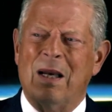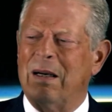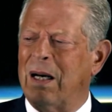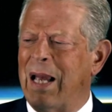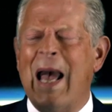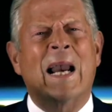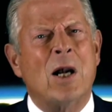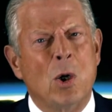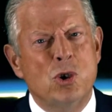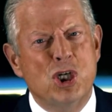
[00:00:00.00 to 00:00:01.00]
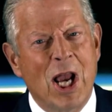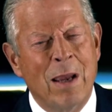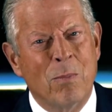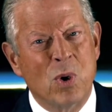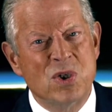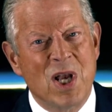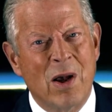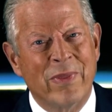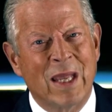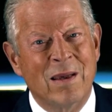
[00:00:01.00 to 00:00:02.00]
echo chambers
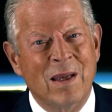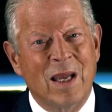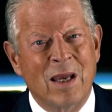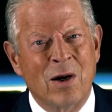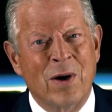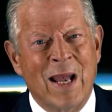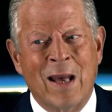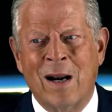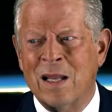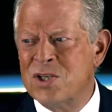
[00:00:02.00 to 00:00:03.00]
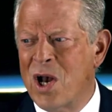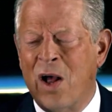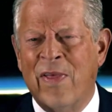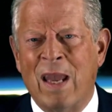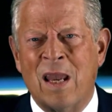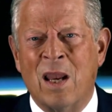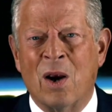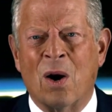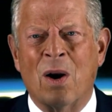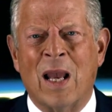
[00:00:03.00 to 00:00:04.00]
on the internet, and it's all they
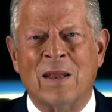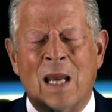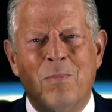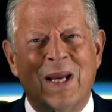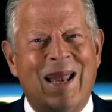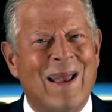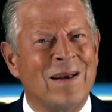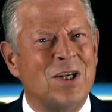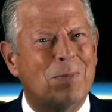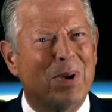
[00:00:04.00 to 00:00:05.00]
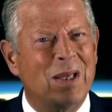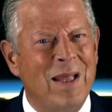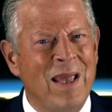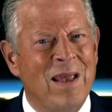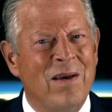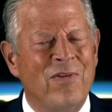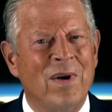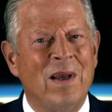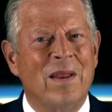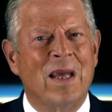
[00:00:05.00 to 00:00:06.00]
hear, and they begin to believe
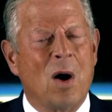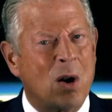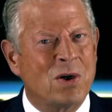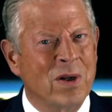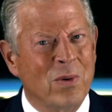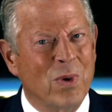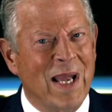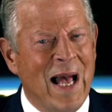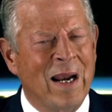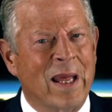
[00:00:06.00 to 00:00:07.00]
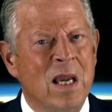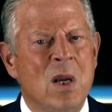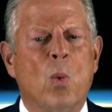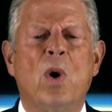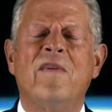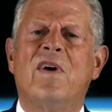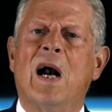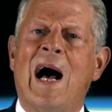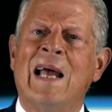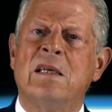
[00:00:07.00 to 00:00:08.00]
the alternate reality. We've
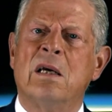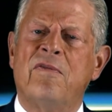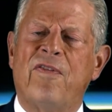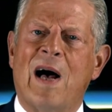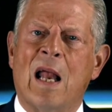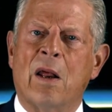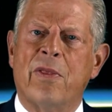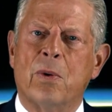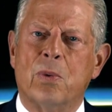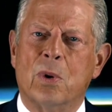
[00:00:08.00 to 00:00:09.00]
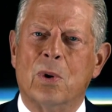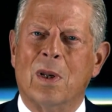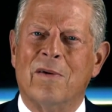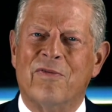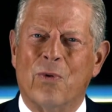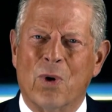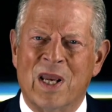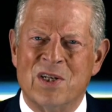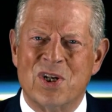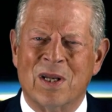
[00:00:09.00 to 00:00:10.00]
got to follow the rule of
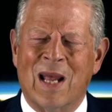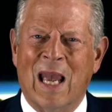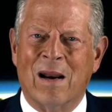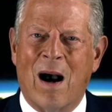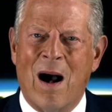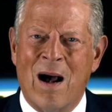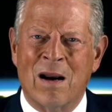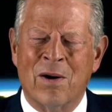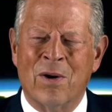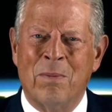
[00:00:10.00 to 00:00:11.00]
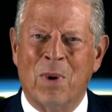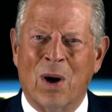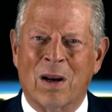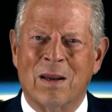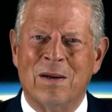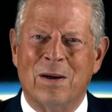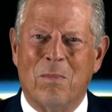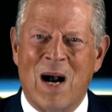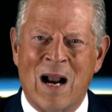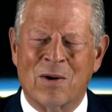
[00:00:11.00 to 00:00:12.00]
reason and honor American
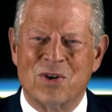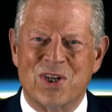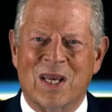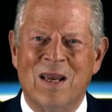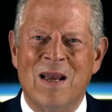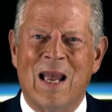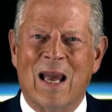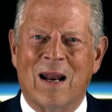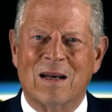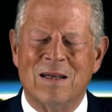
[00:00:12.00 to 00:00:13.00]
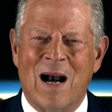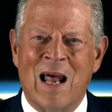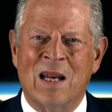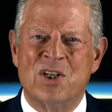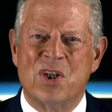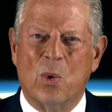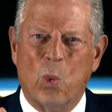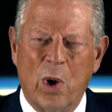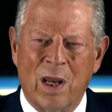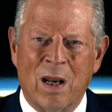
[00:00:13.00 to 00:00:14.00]
democracy and acknowledge the
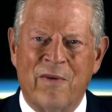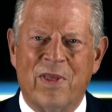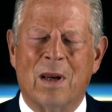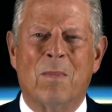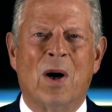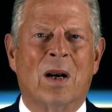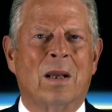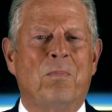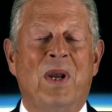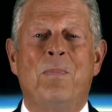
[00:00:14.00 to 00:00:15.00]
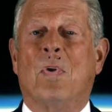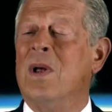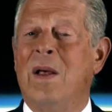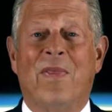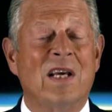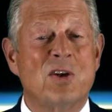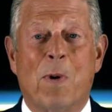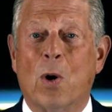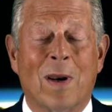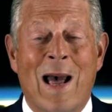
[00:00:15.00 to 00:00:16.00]
will of the American people. They
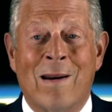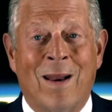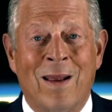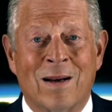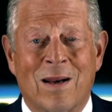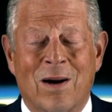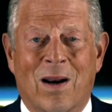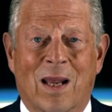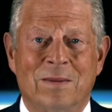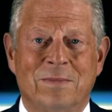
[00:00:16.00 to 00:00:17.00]
spoke loudly and clearly.